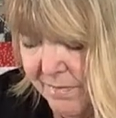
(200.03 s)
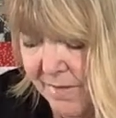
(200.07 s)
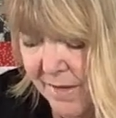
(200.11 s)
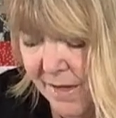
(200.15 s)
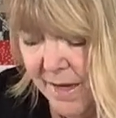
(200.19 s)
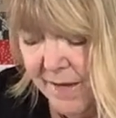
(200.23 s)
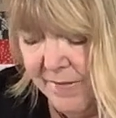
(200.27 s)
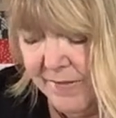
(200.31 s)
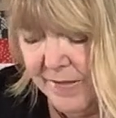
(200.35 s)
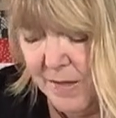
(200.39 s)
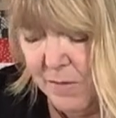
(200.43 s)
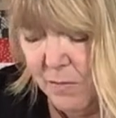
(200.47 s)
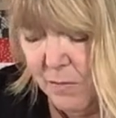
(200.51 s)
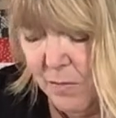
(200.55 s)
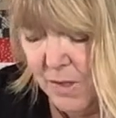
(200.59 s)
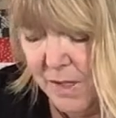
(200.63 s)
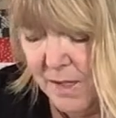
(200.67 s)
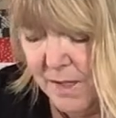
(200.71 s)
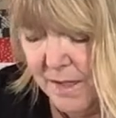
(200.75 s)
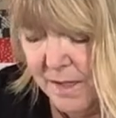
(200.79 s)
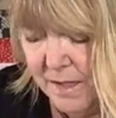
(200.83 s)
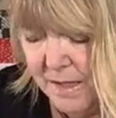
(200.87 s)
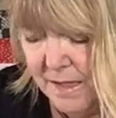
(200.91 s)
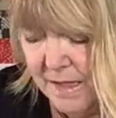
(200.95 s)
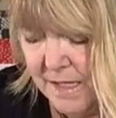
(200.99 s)
And then one
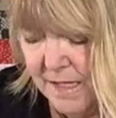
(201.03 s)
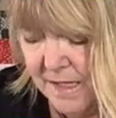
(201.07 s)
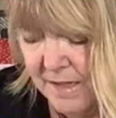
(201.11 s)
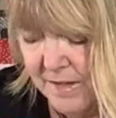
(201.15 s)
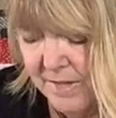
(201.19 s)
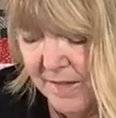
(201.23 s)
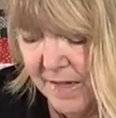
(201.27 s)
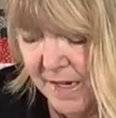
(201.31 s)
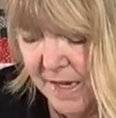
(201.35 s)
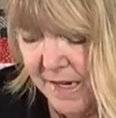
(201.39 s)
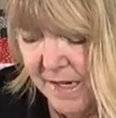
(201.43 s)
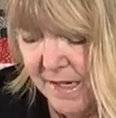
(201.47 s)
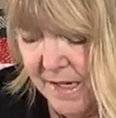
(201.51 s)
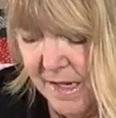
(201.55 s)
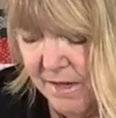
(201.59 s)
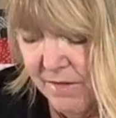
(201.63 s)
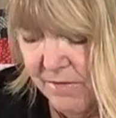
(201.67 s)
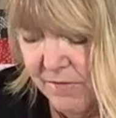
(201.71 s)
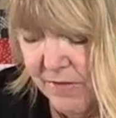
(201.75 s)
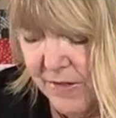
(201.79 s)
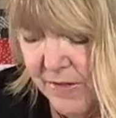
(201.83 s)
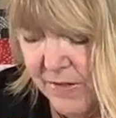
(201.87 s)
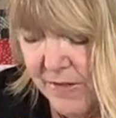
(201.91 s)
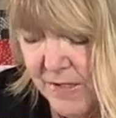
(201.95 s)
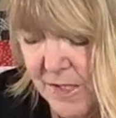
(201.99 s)
of the things that I
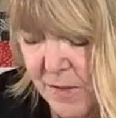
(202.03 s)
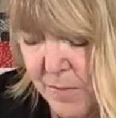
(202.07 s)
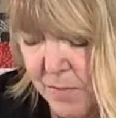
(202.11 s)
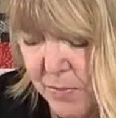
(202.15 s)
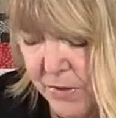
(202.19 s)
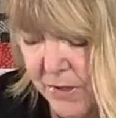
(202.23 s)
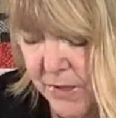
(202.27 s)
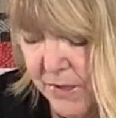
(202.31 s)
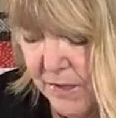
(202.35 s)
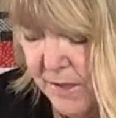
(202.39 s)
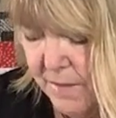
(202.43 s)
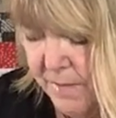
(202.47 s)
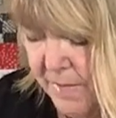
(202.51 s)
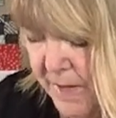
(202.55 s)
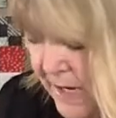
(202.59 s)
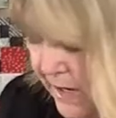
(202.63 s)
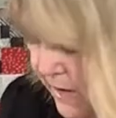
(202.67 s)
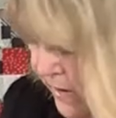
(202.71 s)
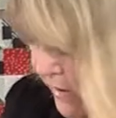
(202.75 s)
got very spoiled about,